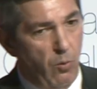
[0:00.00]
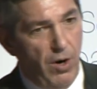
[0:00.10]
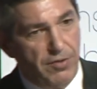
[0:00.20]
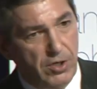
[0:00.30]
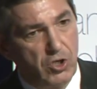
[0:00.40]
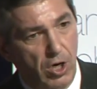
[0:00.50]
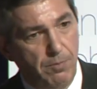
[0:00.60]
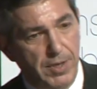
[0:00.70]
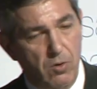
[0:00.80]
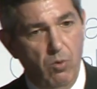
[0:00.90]
where the
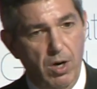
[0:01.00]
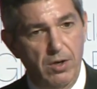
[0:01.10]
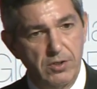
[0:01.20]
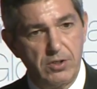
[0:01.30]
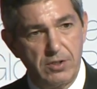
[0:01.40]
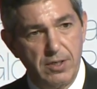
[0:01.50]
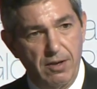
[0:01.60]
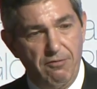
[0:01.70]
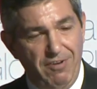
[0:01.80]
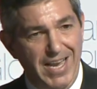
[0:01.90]
topic was
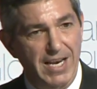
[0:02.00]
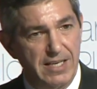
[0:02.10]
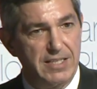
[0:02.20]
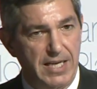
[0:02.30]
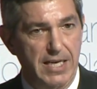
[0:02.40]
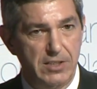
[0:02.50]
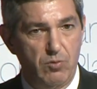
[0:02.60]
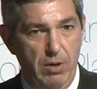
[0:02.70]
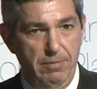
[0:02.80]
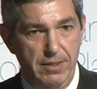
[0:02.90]
violence
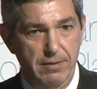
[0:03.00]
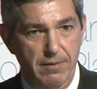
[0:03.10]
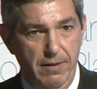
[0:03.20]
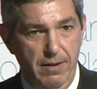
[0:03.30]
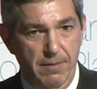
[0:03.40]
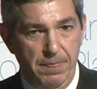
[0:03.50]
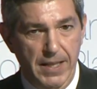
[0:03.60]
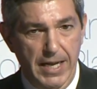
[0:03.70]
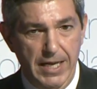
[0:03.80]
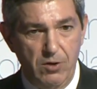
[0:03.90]
against women,
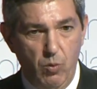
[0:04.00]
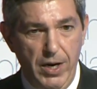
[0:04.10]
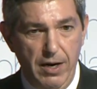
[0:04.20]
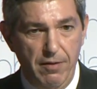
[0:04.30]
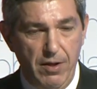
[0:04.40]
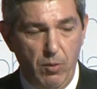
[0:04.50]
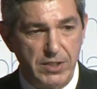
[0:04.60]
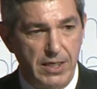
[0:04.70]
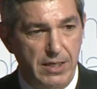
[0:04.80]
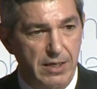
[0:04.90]
and where there
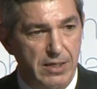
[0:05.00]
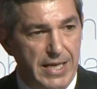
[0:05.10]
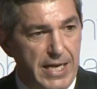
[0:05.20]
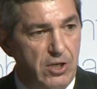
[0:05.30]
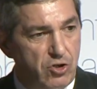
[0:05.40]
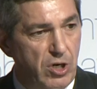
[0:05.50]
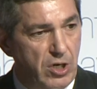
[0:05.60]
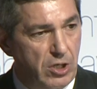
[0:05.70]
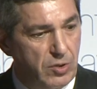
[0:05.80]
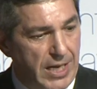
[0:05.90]
was a danger
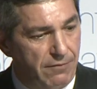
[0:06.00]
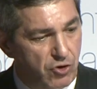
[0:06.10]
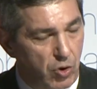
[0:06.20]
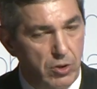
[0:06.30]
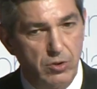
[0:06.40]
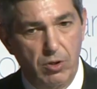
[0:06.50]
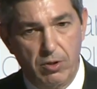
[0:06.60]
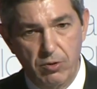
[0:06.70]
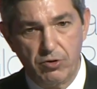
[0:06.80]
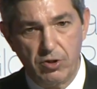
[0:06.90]
not to have joint
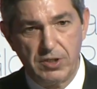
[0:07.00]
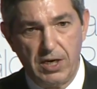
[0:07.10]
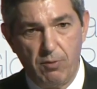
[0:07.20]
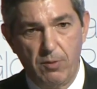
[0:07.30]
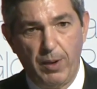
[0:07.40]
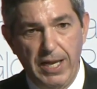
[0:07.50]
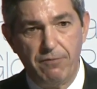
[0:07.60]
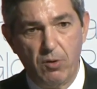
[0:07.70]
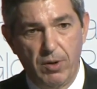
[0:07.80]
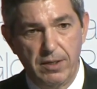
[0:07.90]
conclusions agreed by
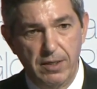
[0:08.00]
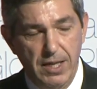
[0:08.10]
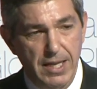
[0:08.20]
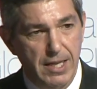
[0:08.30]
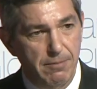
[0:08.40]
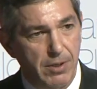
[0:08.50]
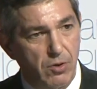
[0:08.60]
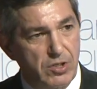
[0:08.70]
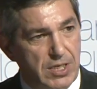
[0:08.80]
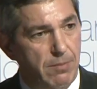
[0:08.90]
everyone,
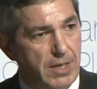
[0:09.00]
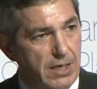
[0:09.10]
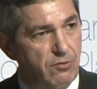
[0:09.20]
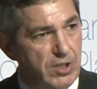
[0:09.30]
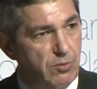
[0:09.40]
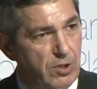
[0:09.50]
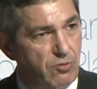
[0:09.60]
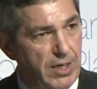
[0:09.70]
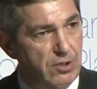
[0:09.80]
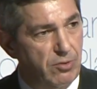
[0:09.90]
because some countries were
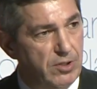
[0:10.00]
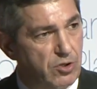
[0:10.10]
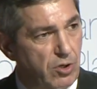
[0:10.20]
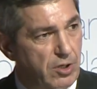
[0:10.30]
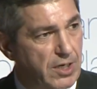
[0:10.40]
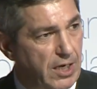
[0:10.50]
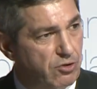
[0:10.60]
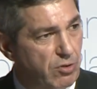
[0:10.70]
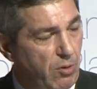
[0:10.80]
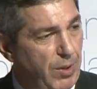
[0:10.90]
trying to insert
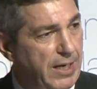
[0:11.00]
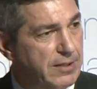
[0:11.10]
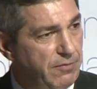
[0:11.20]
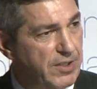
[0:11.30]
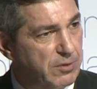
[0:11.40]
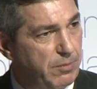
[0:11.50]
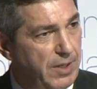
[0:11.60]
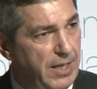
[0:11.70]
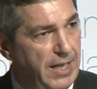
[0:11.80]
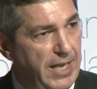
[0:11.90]
cultural
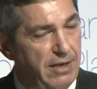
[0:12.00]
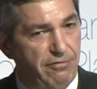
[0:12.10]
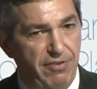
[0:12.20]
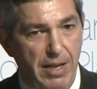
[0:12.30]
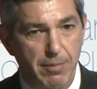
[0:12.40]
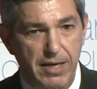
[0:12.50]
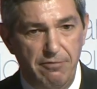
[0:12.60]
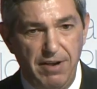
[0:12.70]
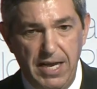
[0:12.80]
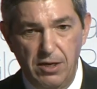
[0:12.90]
relativism and family
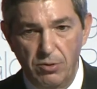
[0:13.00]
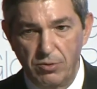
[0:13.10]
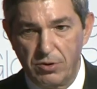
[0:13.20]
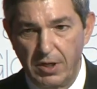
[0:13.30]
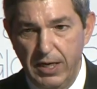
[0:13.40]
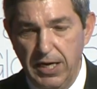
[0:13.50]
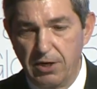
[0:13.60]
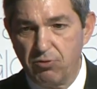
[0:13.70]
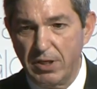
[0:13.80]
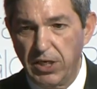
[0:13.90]
values
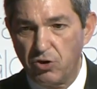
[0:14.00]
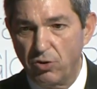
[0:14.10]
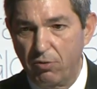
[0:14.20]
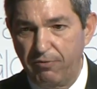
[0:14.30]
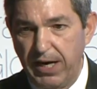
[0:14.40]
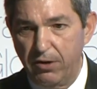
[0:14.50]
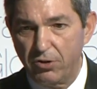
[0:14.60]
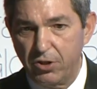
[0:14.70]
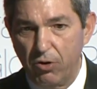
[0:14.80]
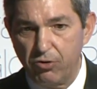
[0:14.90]
and traditional
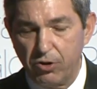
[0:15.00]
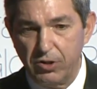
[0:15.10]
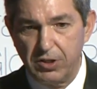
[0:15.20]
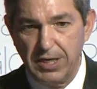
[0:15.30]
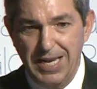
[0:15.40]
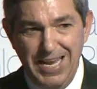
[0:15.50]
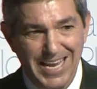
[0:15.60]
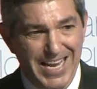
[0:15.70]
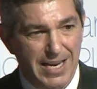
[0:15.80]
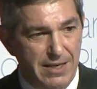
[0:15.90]
values notions
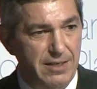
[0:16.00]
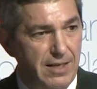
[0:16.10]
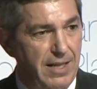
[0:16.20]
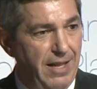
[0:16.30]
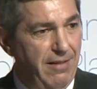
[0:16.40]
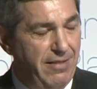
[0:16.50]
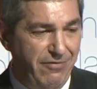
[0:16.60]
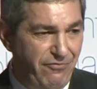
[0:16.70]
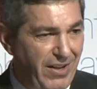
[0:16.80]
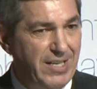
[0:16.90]
in the
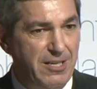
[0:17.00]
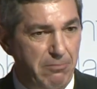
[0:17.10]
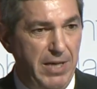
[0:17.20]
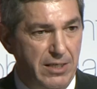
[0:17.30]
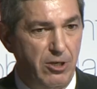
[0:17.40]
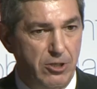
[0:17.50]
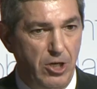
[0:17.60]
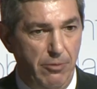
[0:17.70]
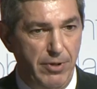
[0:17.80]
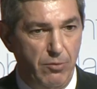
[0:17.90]
fundamental
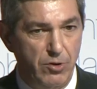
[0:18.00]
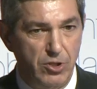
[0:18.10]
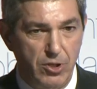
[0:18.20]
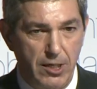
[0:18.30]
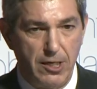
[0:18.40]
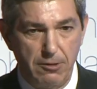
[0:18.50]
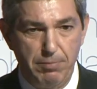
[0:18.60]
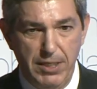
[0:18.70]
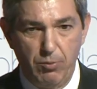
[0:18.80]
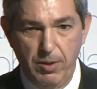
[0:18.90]
topic, which is you cannot
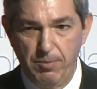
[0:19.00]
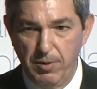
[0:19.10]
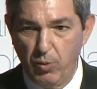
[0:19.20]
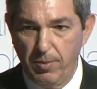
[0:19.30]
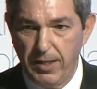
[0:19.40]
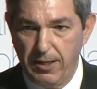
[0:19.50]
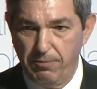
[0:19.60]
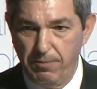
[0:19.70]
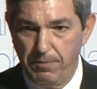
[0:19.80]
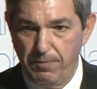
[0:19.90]
beat women up.